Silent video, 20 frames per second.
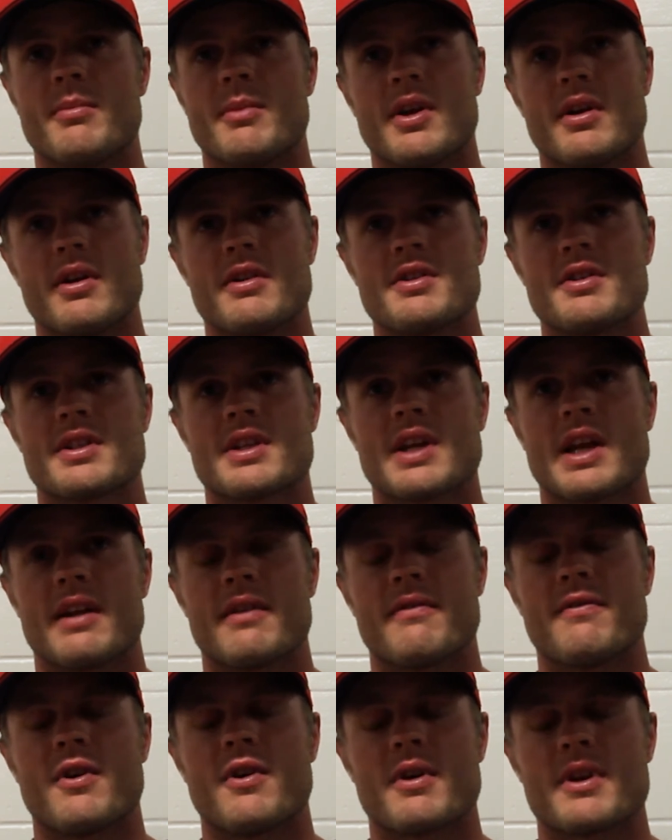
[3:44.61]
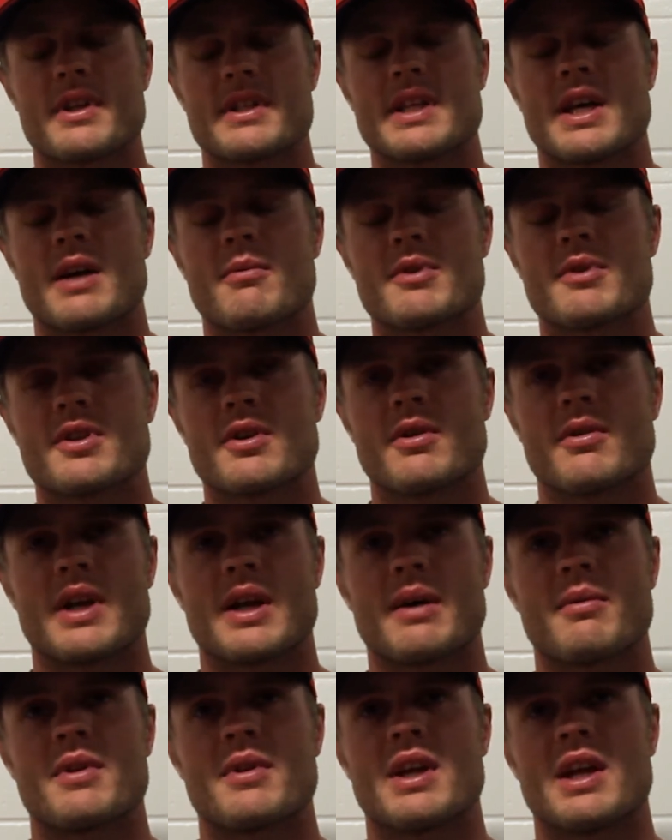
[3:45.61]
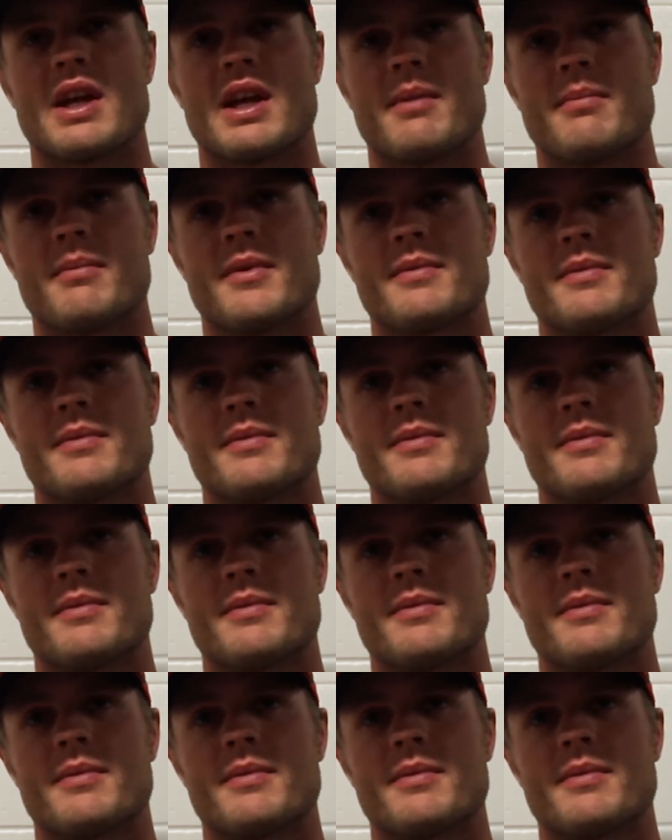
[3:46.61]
You're just kind of focused on what's going on with the game.